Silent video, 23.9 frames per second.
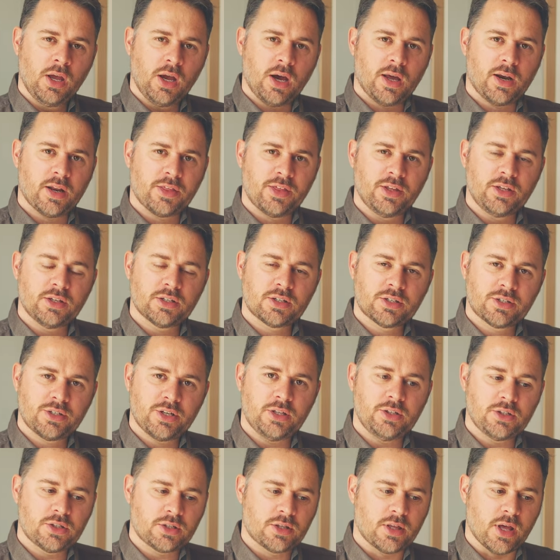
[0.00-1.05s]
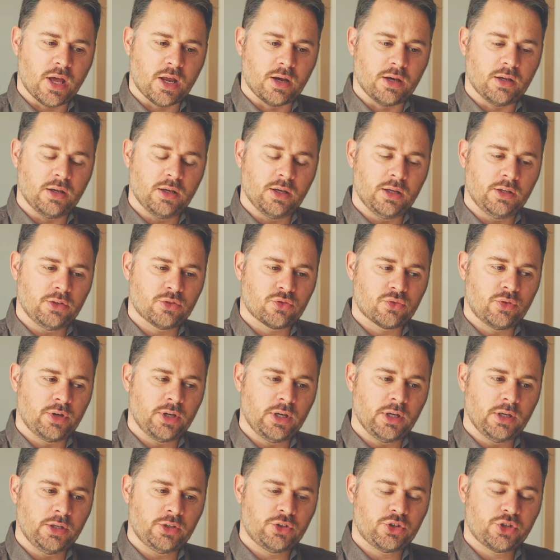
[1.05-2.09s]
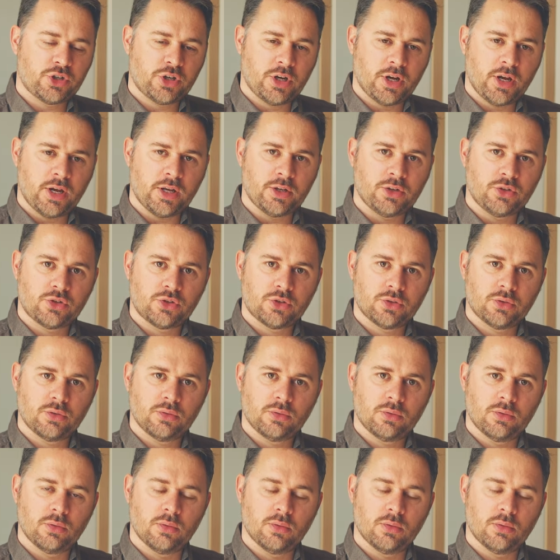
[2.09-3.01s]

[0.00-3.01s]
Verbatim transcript: And I think since then, it's really changed